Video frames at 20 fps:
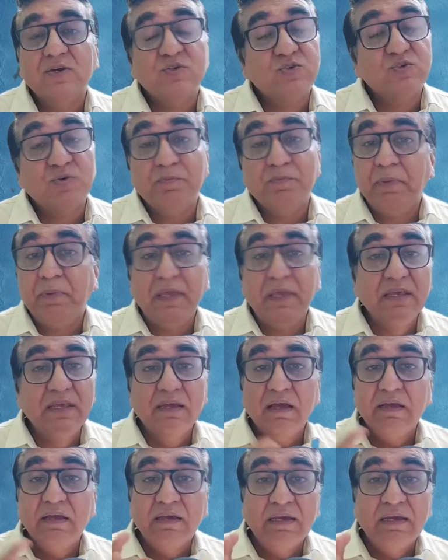So
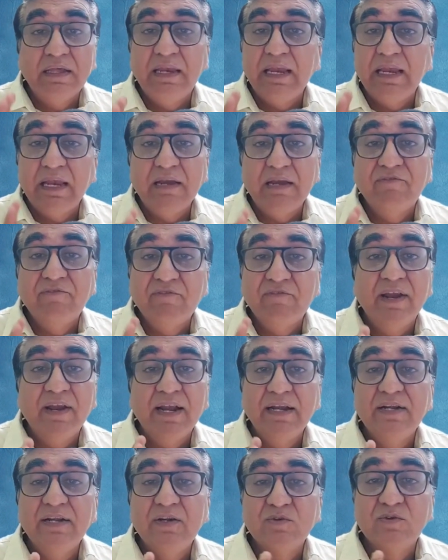being a great
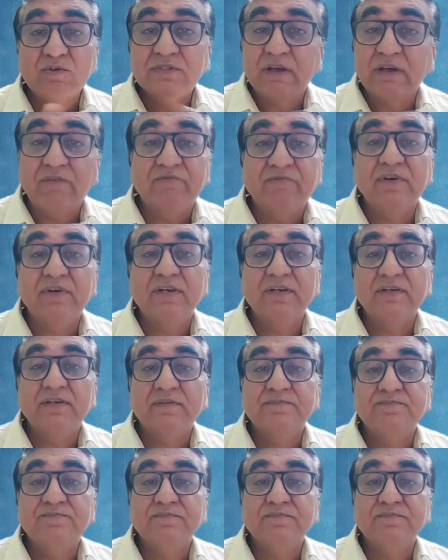friend to someone